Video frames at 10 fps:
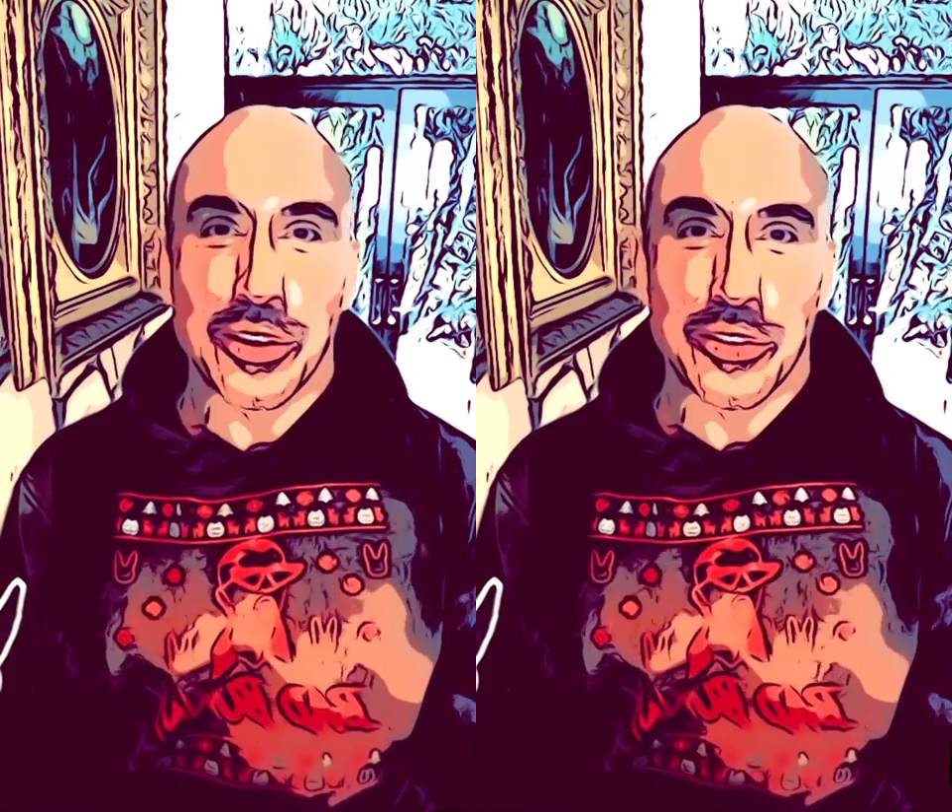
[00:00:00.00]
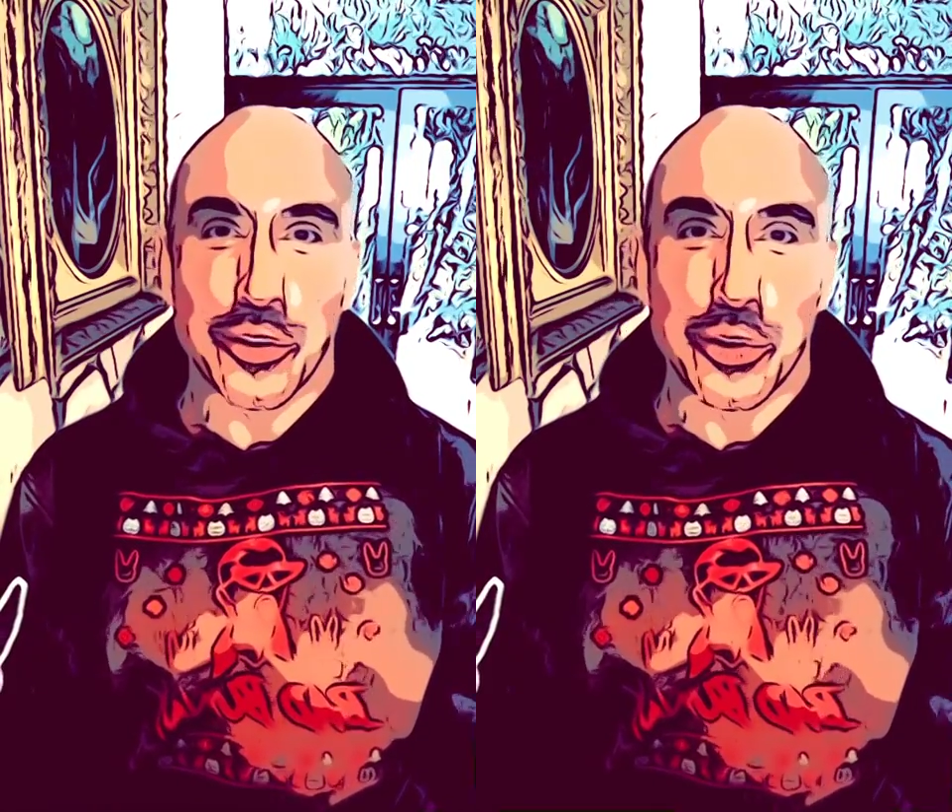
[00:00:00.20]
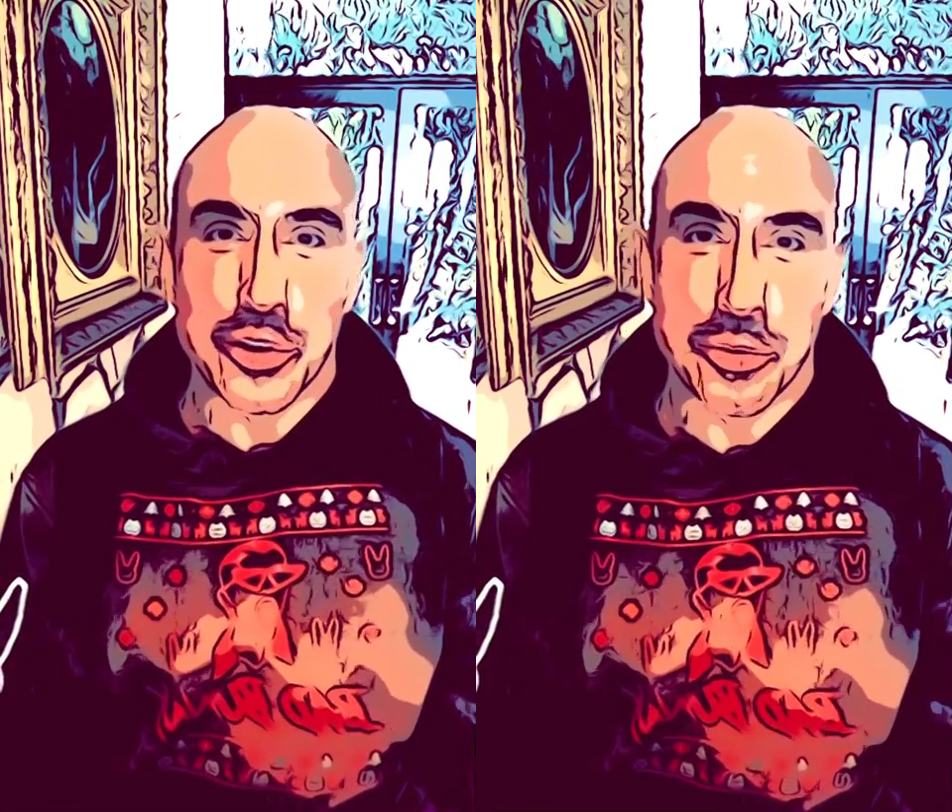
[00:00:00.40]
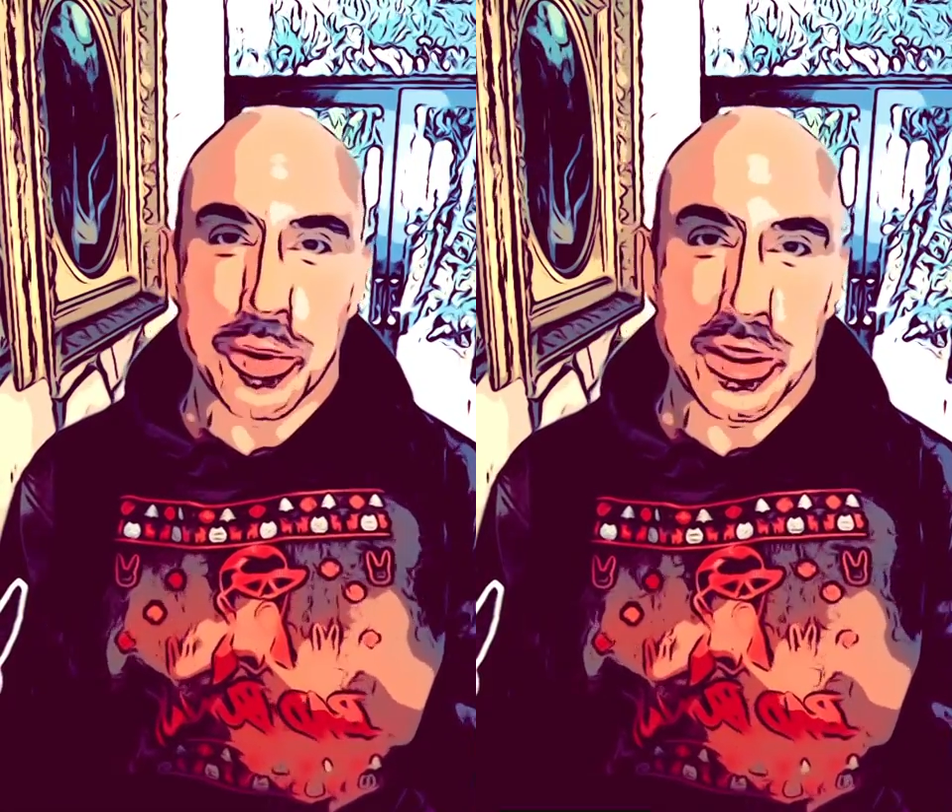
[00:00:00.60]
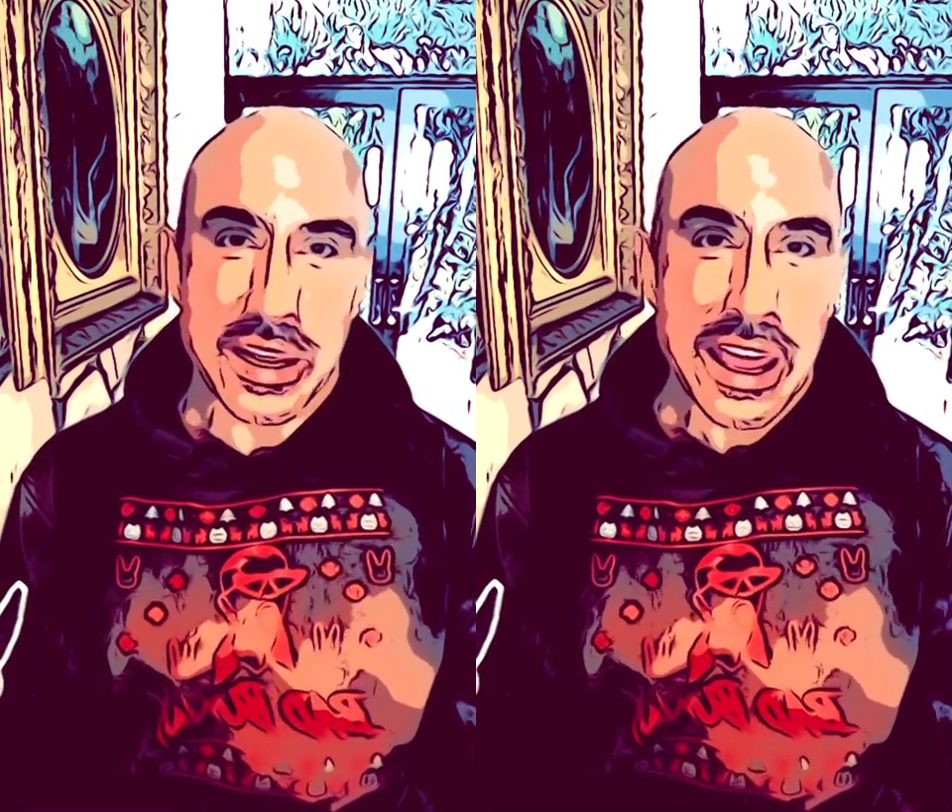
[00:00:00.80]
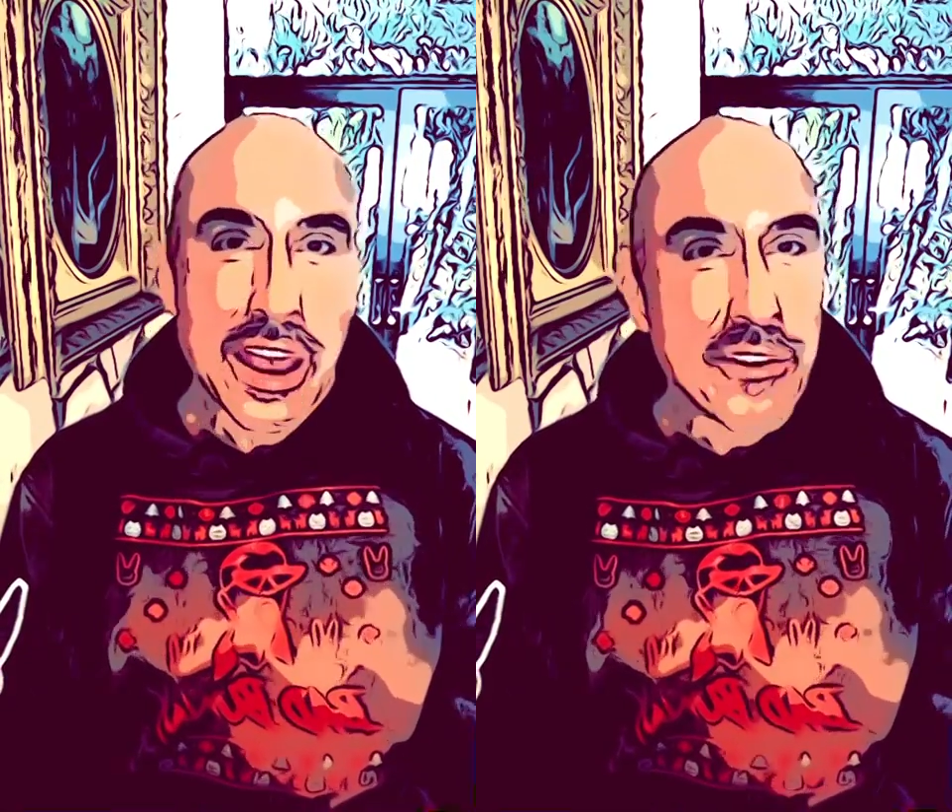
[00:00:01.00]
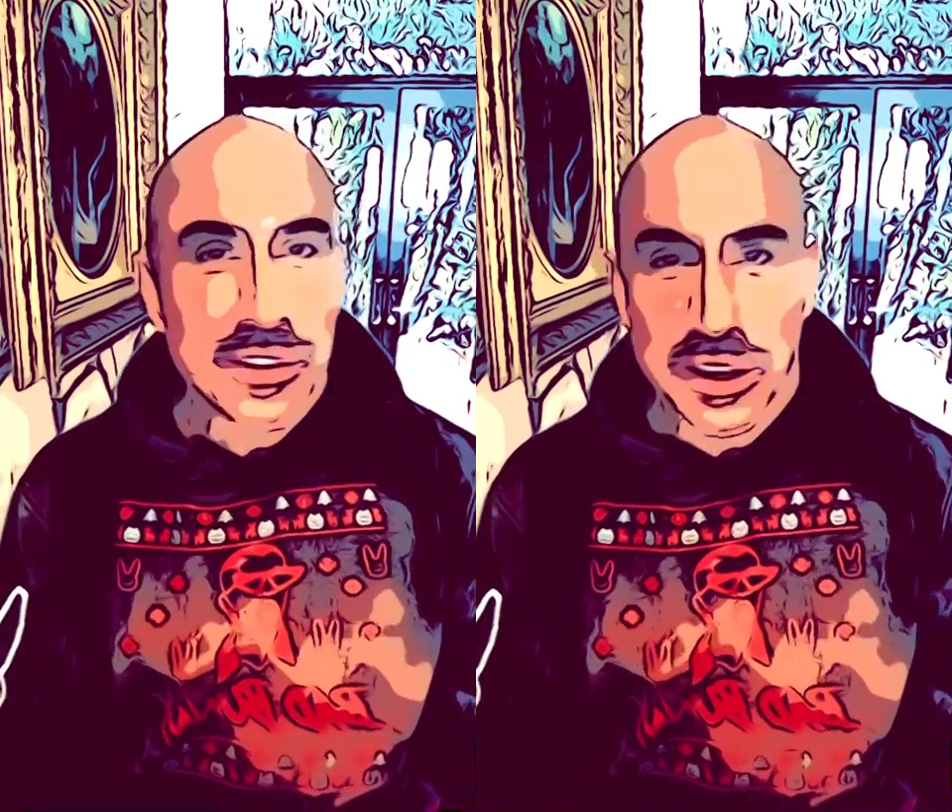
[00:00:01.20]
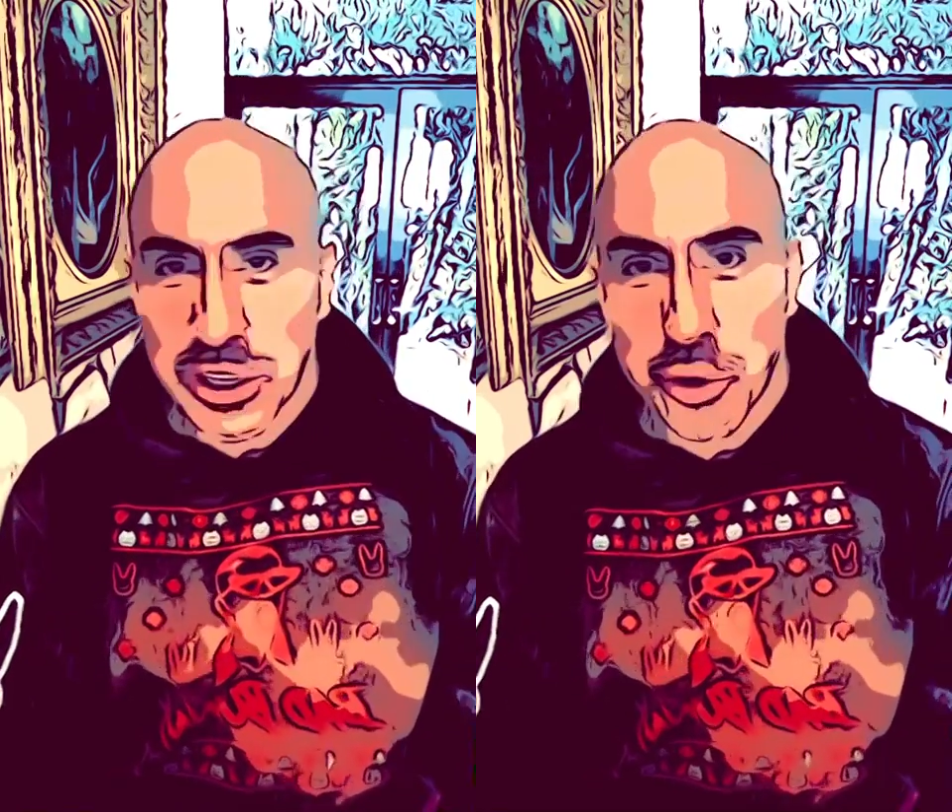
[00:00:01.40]
is going to be the
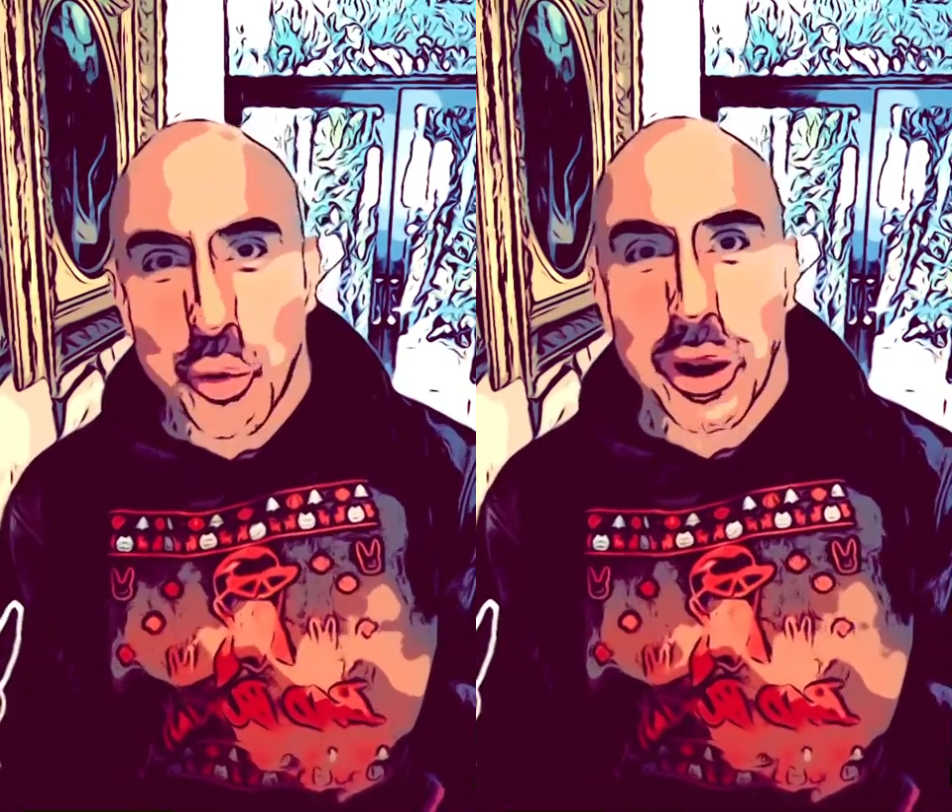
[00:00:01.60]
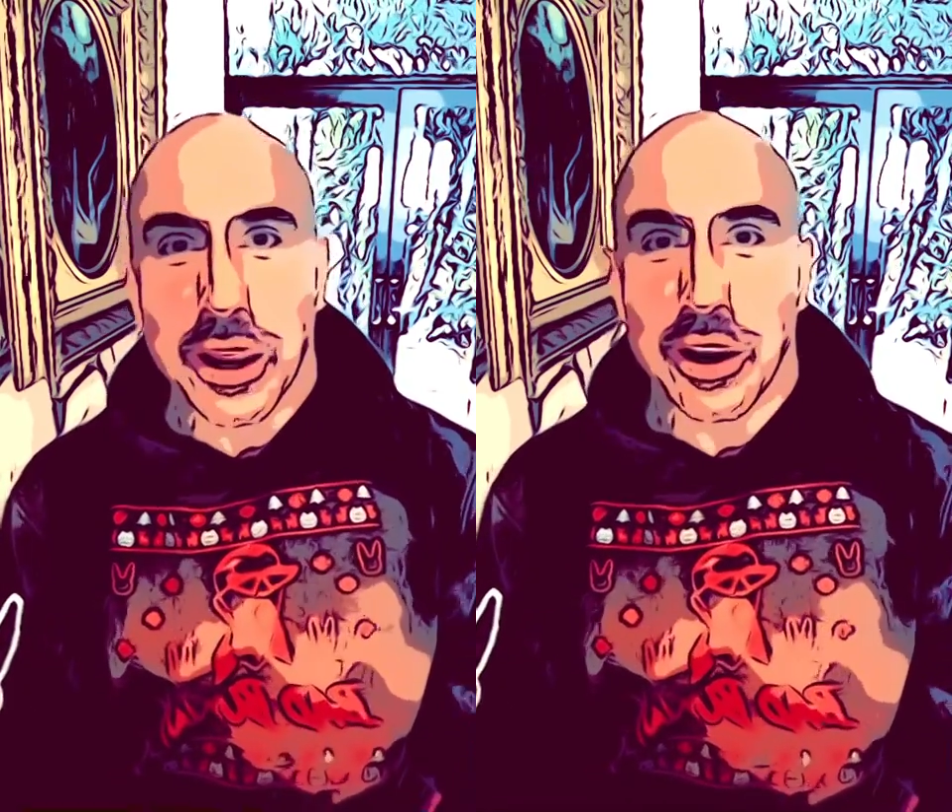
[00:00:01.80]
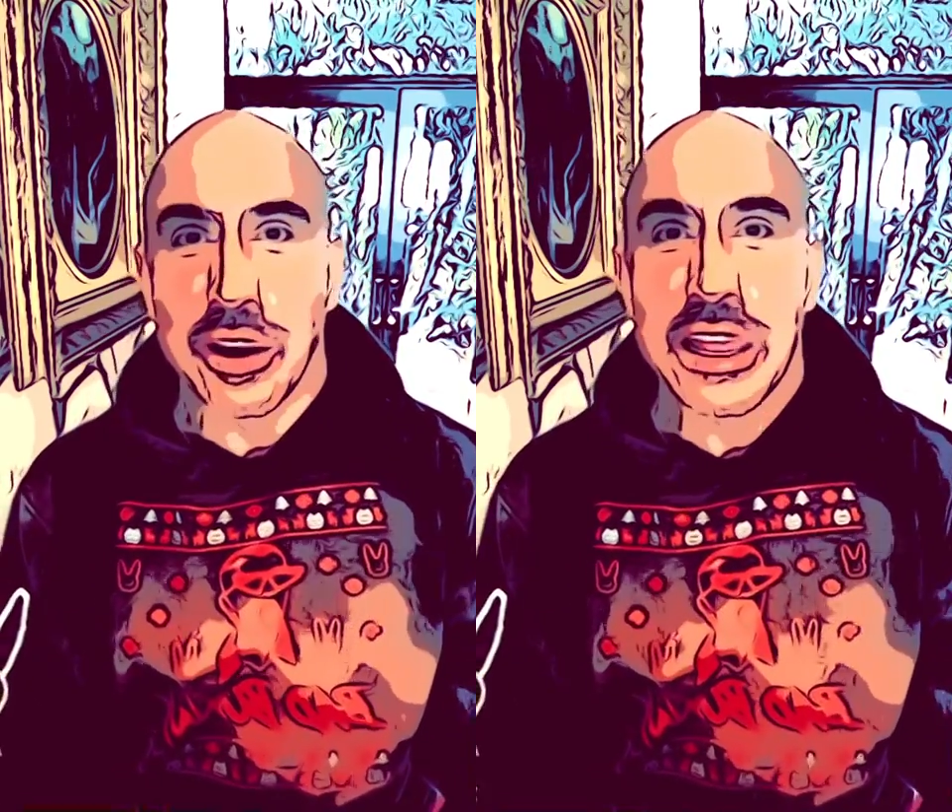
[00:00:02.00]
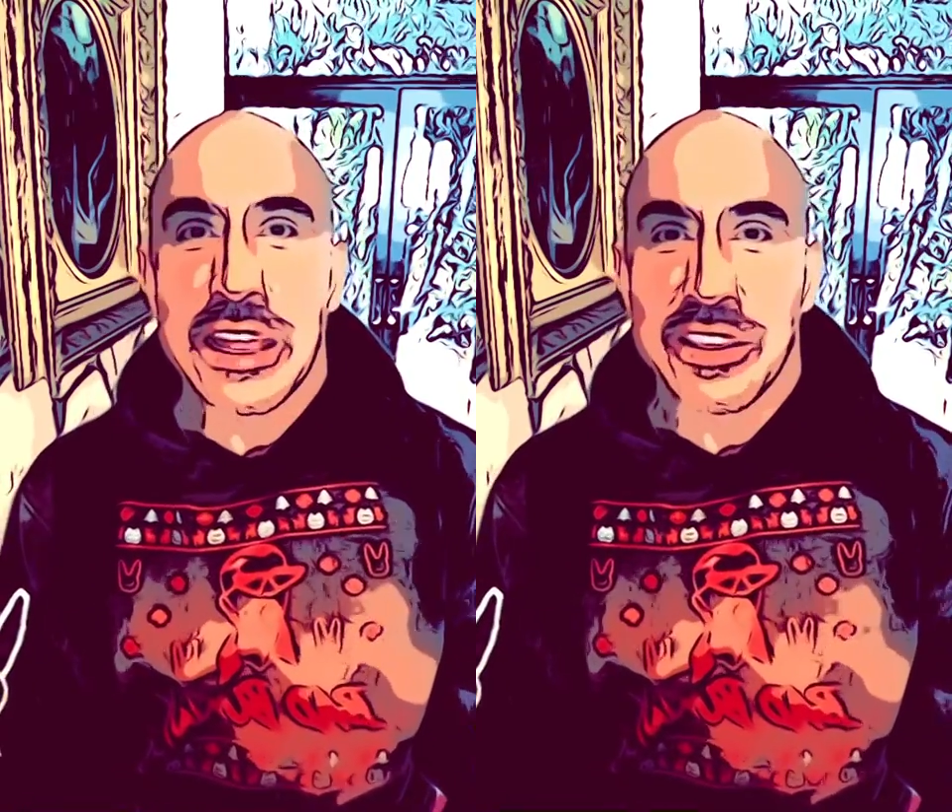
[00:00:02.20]
heavenly choir,